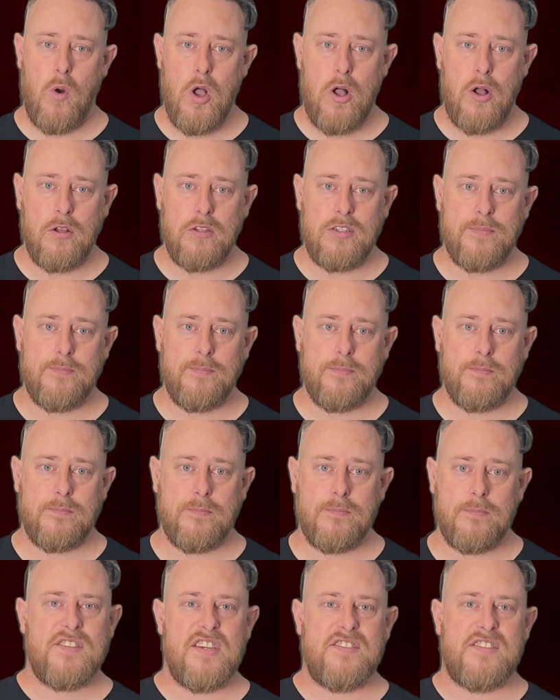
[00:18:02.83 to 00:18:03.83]
the world.
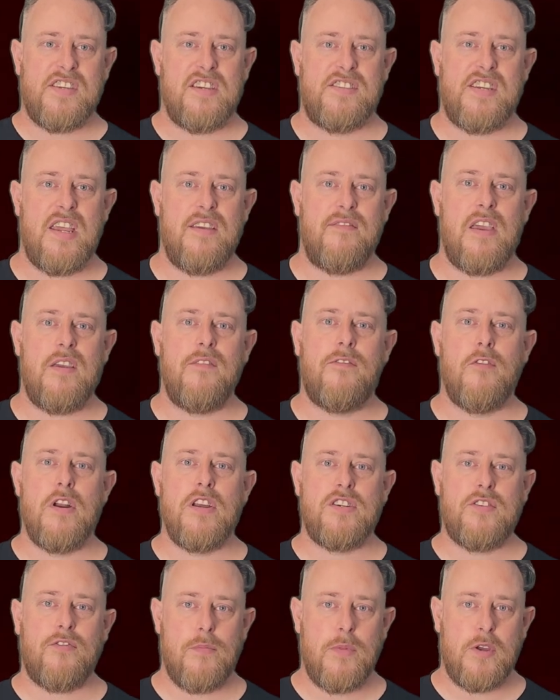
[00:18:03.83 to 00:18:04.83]
CCTV
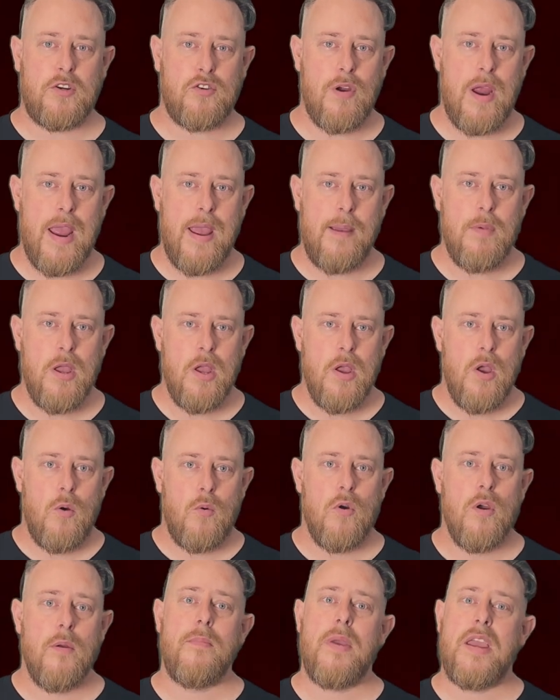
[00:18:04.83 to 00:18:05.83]
footage from the tram
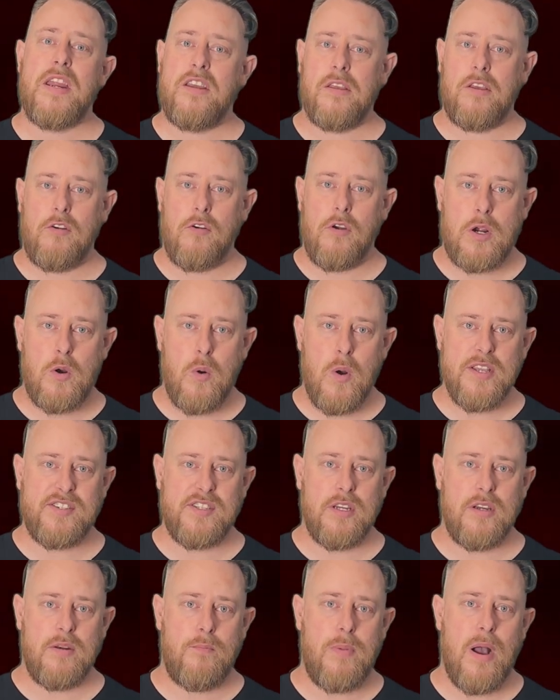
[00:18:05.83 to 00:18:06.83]
were immediately
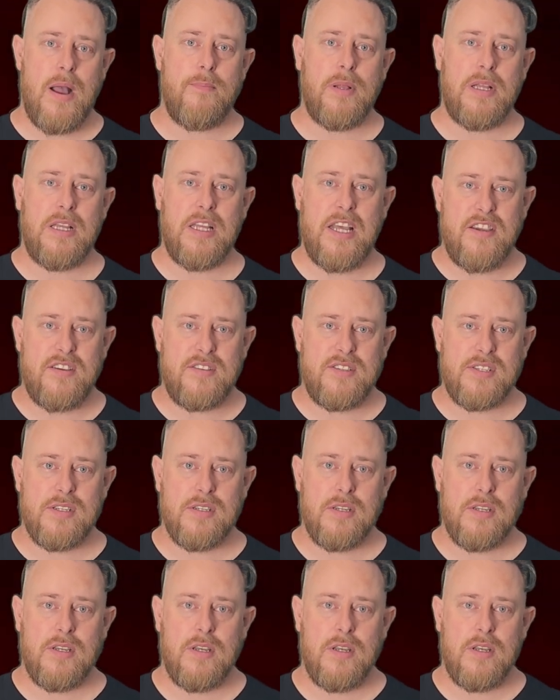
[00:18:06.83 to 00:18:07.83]
requested by
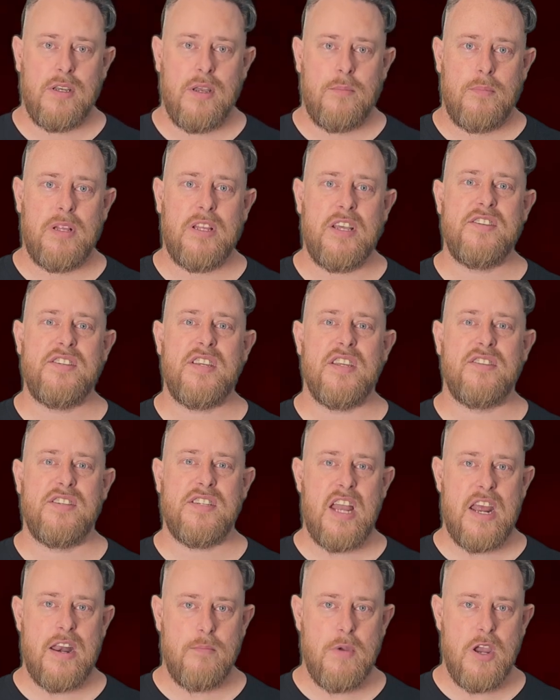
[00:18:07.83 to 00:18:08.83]
police. Police
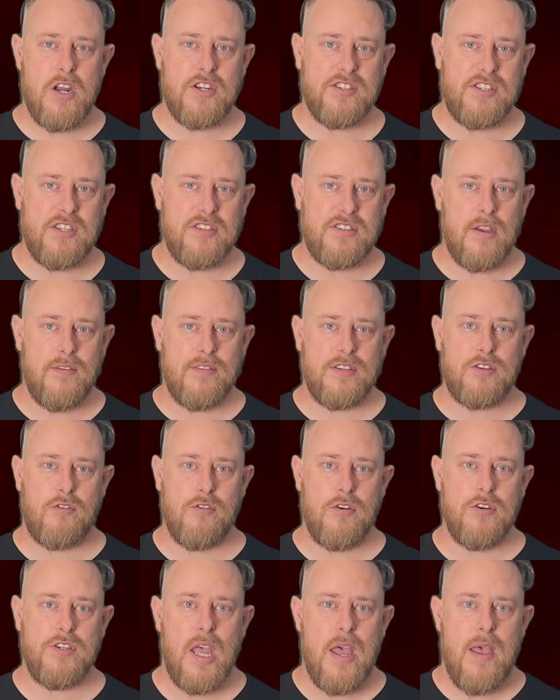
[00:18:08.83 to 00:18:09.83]
and state emergency service
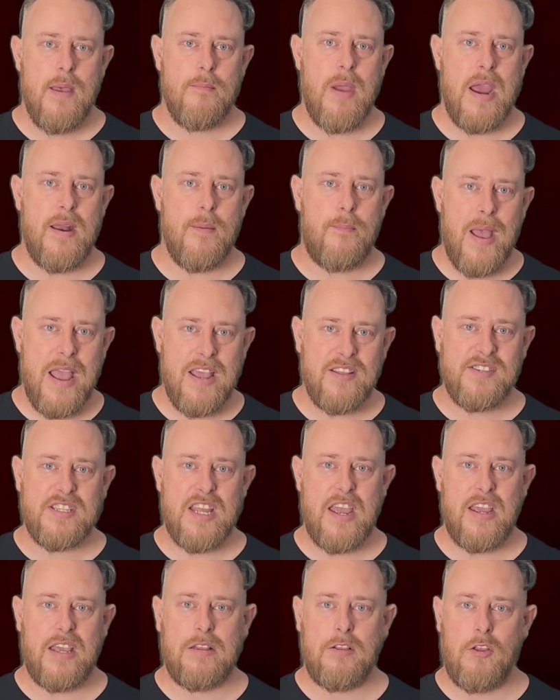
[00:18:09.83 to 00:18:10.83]
crews made a
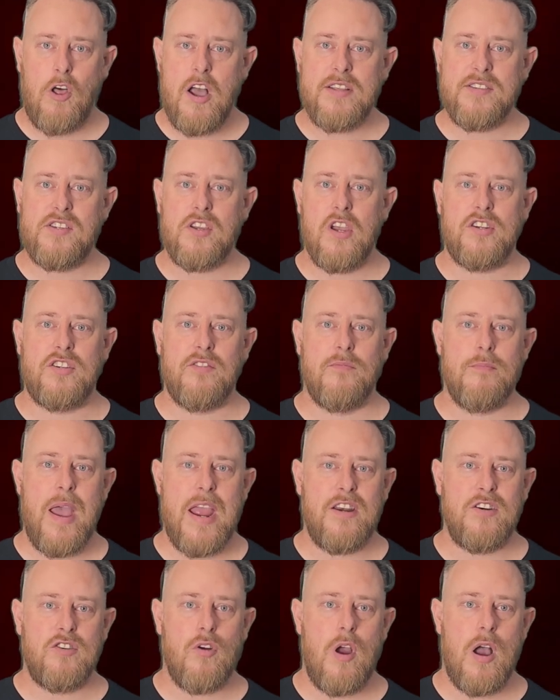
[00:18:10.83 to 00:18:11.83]
painstaking line search of
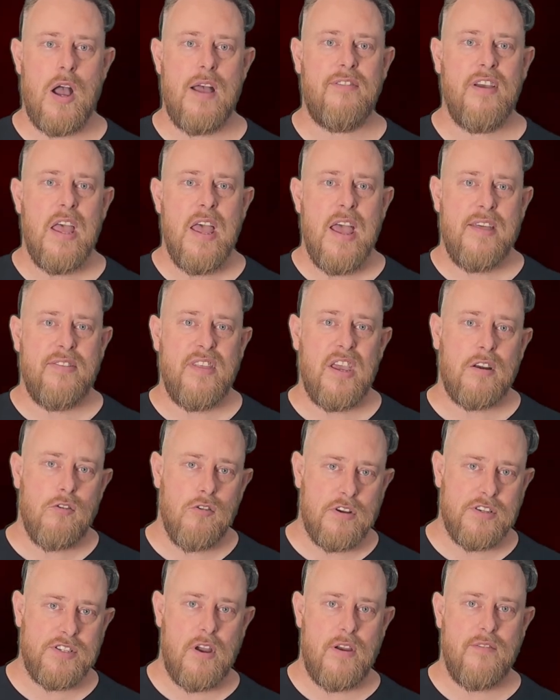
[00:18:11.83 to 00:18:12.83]
Main Drive and
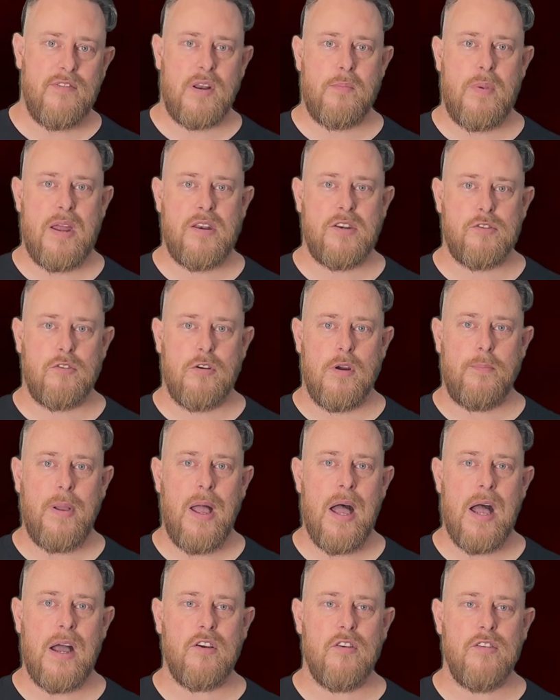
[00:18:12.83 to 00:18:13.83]
then crossed over to
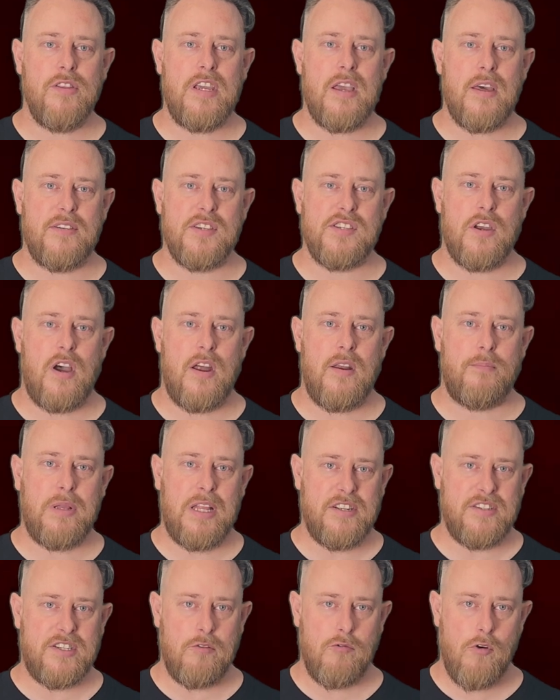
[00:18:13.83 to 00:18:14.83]
Bundoora Park on the other side
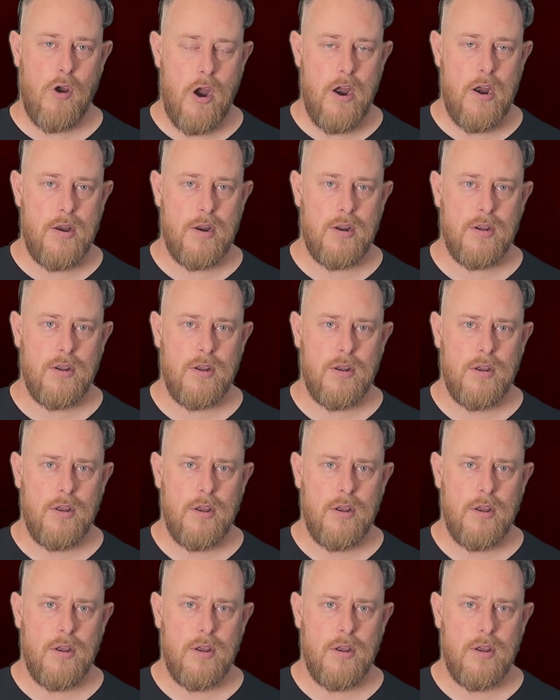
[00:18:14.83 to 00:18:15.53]
of Plenty Road.